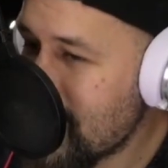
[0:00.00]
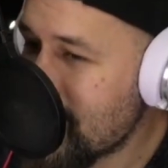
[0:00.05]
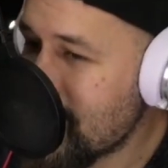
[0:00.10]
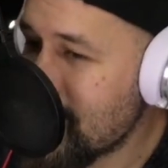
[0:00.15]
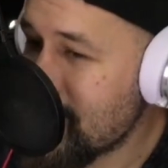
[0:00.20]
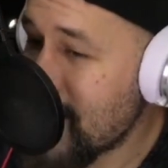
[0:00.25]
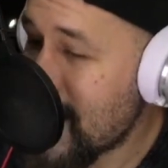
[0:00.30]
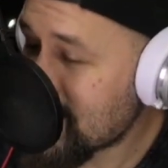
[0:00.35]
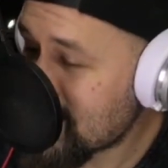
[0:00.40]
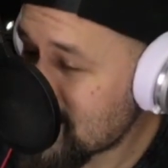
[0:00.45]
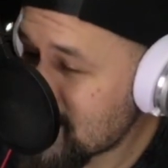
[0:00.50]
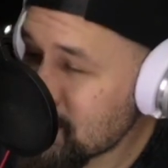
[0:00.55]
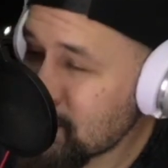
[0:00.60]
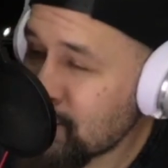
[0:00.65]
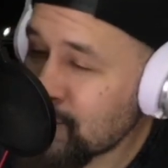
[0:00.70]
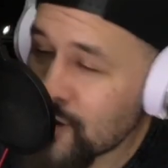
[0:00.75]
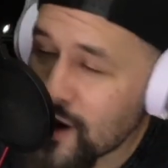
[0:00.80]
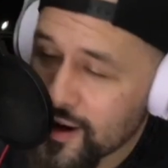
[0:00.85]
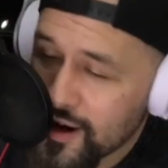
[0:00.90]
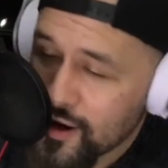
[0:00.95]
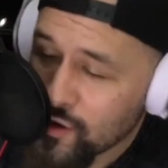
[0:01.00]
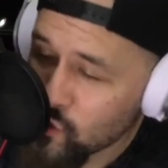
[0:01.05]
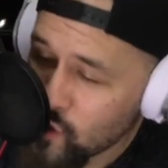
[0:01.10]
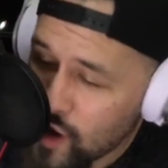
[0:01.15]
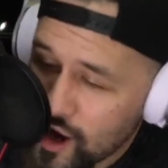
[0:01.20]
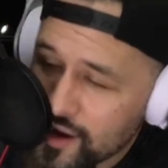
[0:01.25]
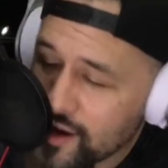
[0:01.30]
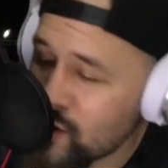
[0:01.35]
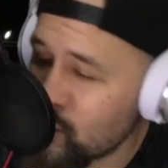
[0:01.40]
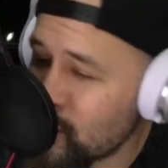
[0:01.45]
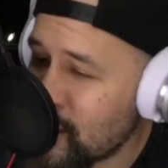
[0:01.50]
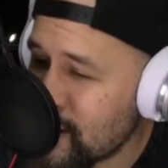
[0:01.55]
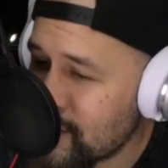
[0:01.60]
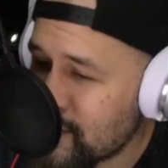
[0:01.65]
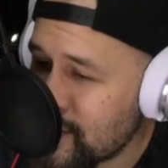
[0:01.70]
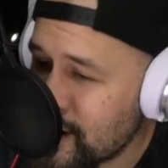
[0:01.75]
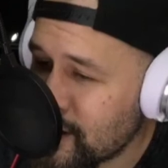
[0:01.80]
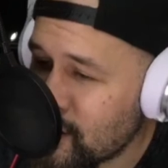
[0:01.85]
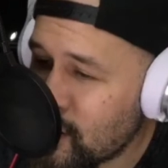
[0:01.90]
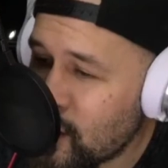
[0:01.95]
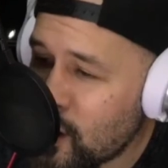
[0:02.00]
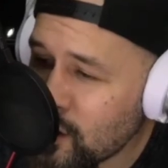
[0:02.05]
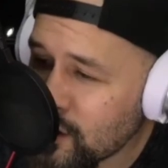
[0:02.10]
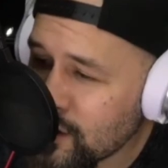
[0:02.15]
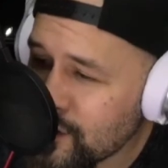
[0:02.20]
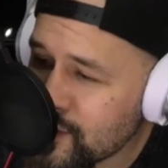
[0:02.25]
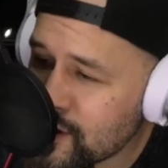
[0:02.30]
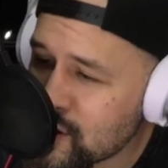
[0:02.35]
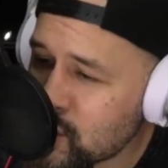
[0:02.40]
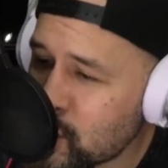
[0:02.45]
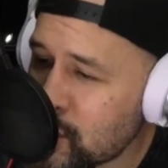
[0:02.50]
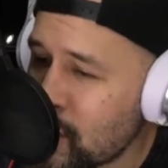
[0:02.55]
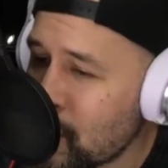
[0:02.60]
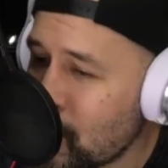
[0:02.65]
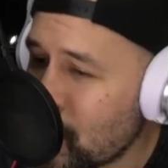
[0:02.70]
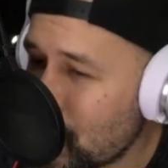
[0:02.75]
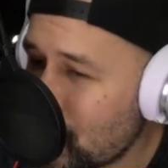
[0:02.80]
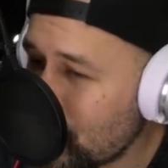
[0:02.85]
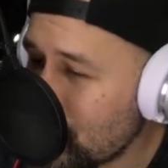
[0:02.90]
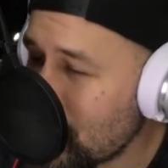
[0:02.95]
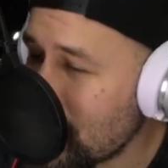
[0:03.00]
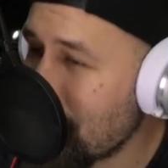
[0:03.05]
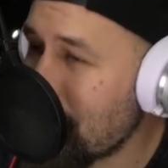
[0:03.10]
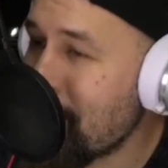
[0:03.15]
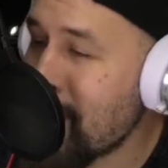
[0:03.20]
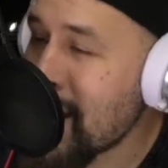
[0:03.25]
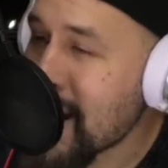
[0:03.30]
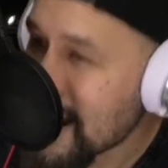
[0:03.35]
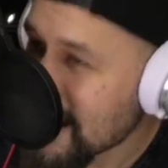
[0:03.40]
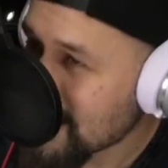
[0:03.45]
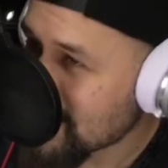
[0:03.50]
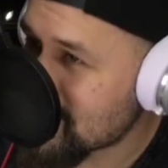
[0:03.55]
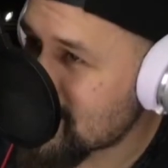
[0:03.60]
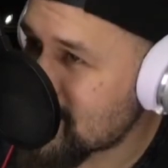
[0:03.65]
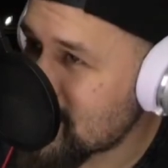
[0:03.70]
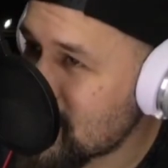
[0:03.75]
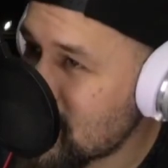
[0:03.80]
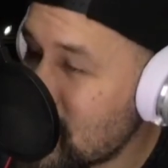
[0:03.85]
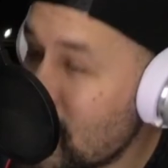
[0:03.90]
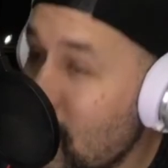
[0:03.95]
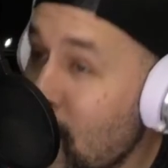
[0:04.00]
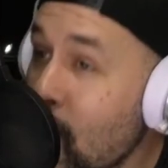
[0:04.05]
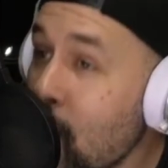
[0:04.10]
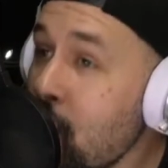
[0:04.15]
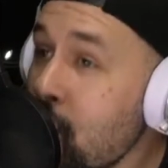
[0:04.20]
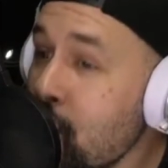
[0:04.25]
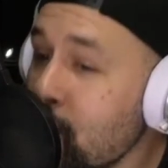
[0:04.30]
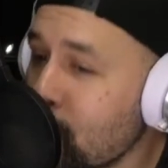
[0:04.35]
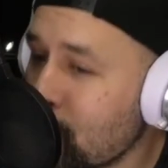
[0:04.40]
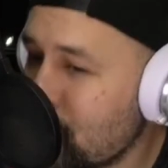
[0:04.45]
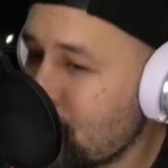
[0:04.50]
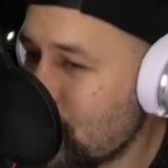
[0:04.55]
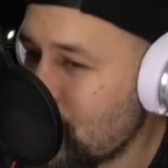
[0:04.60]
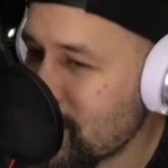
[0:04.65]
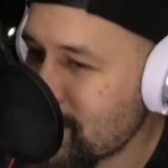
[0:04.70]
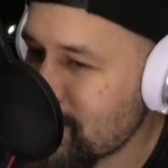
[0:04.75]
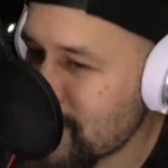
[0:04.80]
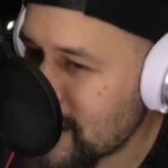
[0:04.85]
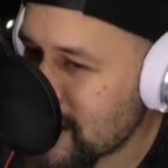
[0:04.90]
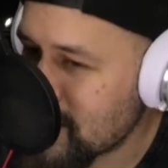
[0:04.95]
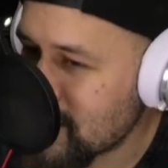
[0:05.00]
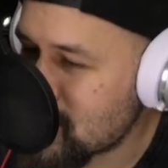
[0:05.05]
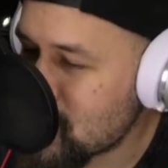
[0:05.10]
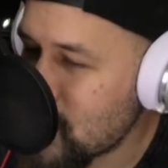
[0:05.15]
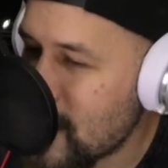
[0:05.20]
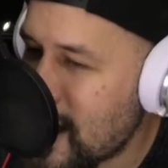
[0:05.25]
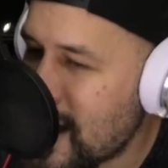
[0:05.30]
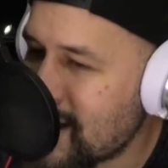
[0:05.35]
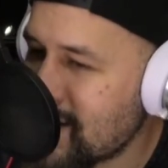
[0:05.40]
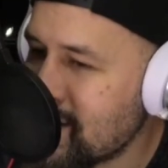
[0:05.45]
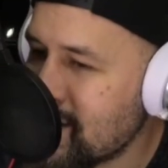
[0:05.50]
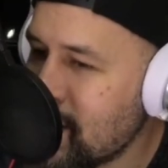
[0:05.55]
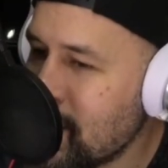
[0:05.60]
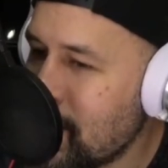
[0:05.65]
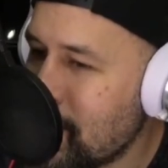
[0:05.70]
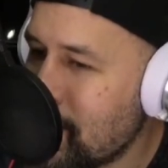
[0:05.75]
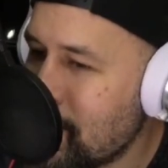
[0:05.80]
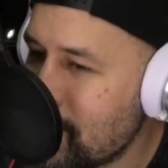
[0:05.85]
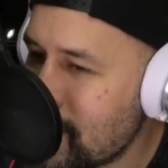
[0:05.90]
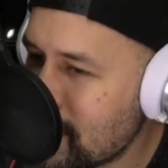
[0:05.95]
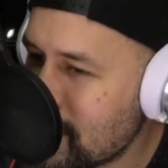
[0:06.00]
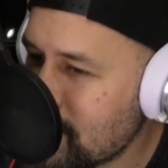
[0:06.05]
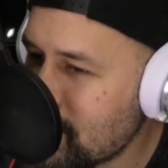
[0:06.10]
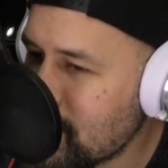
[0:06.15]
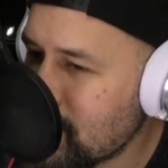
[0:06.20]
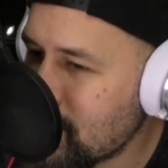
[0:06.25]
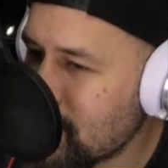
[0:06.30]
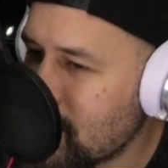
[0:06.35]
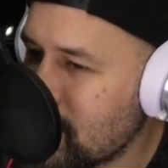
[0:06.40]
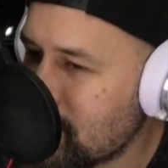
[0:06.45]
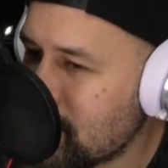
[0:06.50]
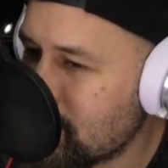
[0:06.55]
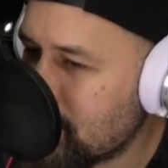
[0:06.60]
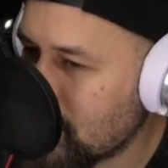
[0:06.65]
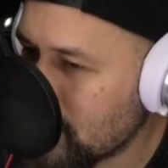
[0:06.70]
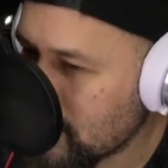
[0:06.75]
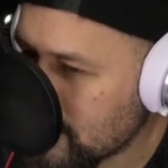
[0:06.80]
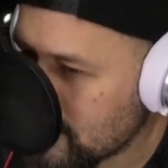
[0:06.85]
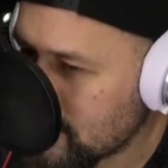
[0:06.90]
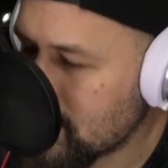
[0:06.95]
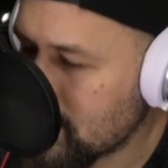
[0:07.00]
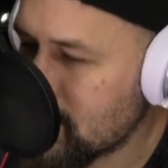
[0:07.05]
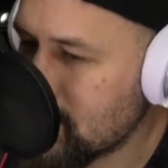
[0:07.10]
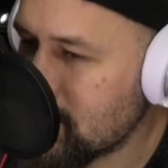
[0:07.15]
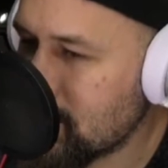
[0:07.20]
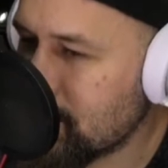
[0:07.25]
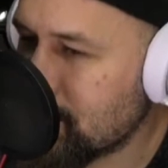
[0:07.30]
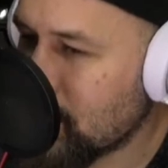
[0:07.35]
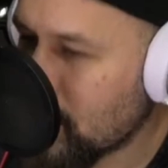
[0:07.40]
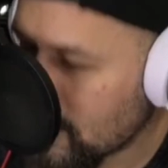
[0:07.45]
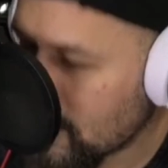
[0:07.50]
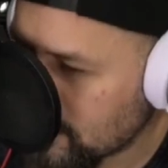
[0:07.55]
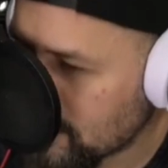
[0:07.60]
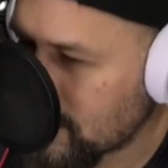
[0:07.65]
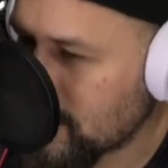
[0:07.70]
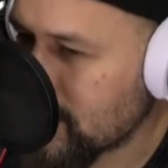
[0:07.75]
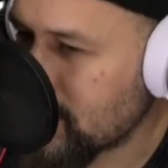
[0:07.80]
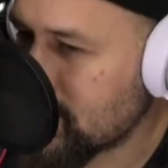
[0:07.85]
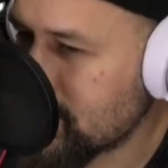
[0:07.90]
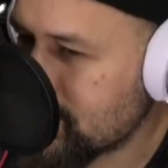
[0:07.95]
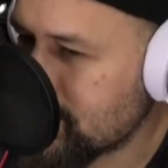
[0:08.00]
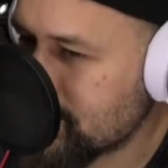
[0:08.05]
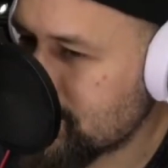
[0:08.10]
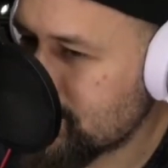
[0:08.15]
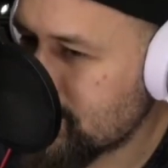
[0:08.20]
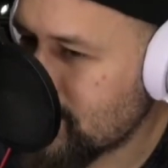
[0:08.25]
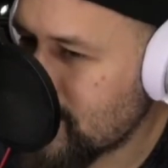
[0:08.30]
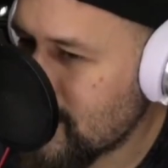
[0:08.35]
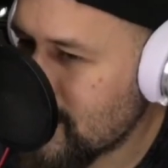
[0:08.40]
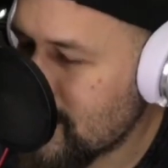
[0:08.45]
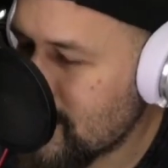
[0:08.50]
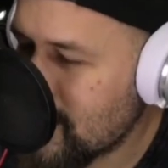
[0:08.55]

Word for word: That's some fucking writing right there. All yeah. of this within 30 minutes, under 30 minutes. You had Mariner and Boy Boimler. Boimler.